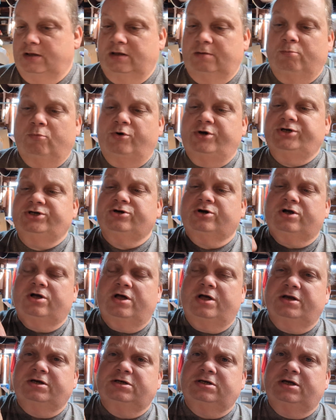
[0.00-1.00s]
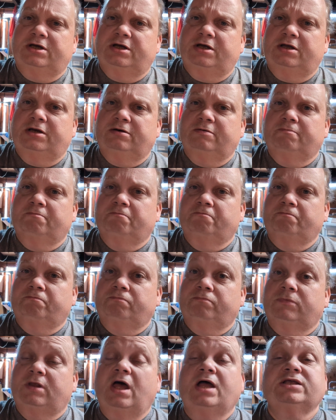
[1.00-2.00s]
Moisture content.
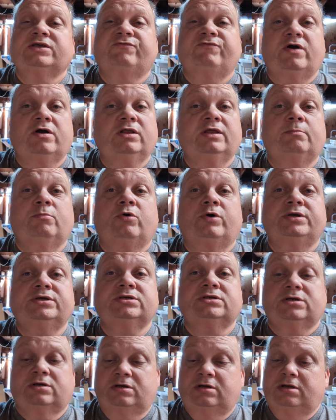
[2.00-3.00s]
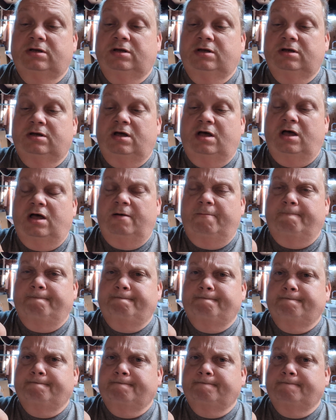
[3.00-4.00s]
Yeah, it's fairly moist.
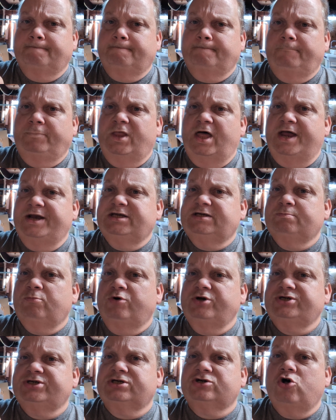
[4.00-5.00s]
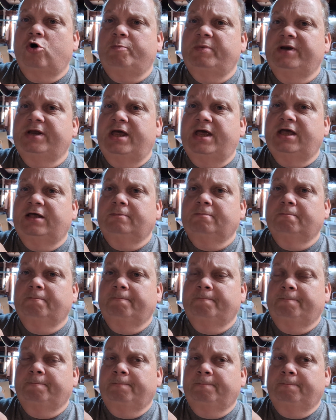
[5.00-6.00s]
Not as moist as Copenhagen.
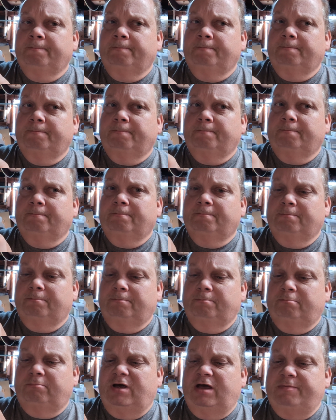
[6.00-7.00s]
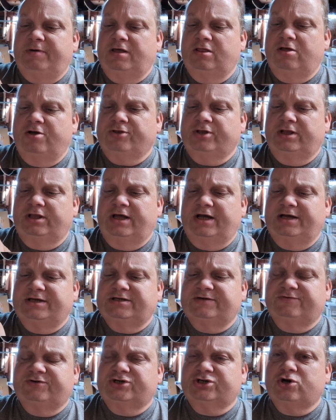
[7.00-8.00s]
Maybe along the
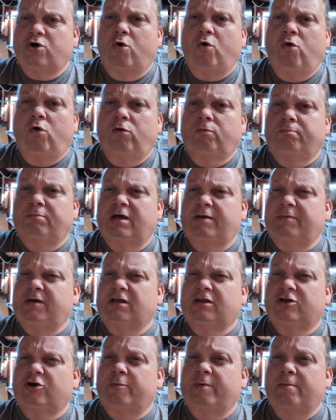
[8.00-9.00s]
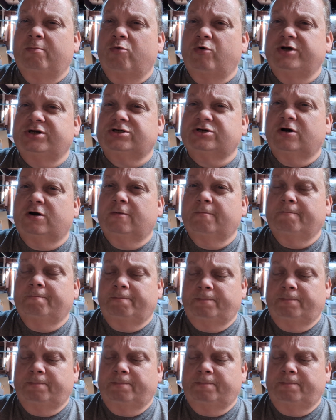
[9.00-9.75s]
lines of Skoal, maybe a little bit moister.